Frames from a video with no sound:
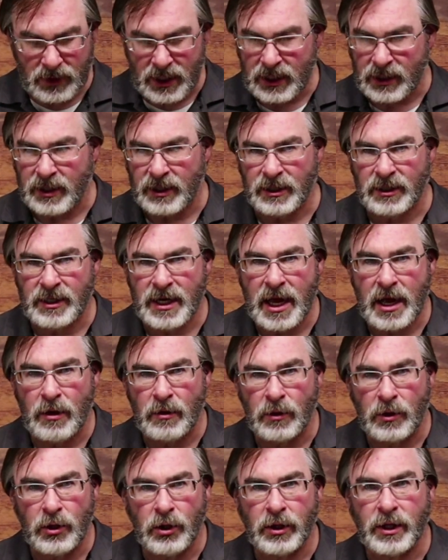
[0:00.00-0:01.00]
Get this
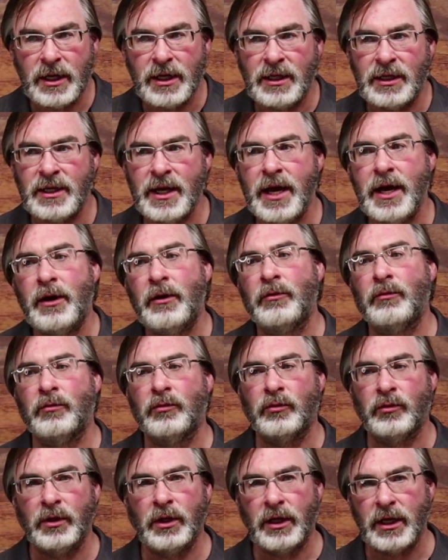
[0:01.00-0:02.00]
down, cook it
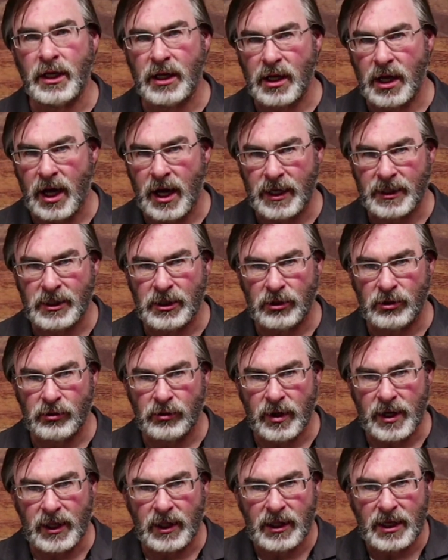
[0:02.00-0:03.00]
down, really
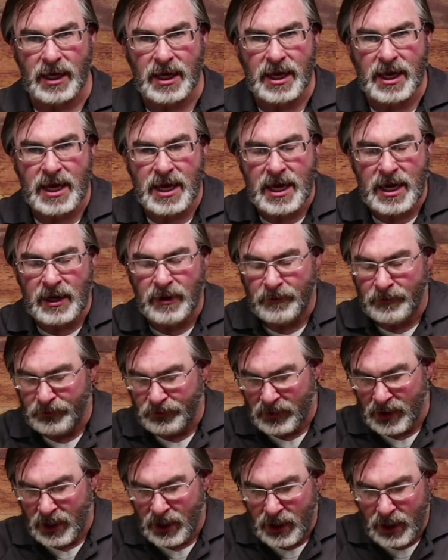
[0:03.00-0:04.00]
concentrate the heat
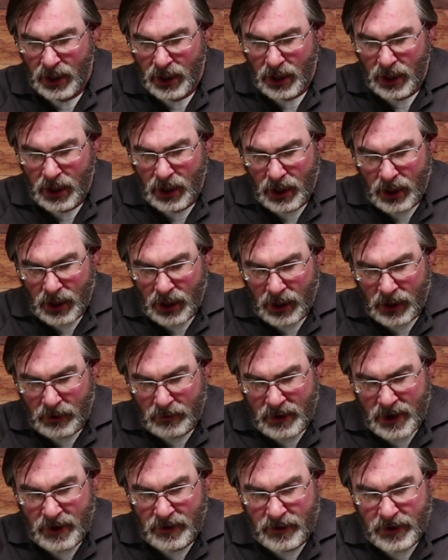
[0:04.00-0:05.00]

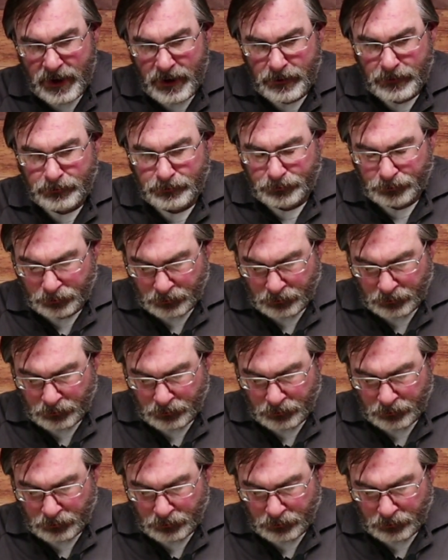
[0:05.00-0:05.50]
in there.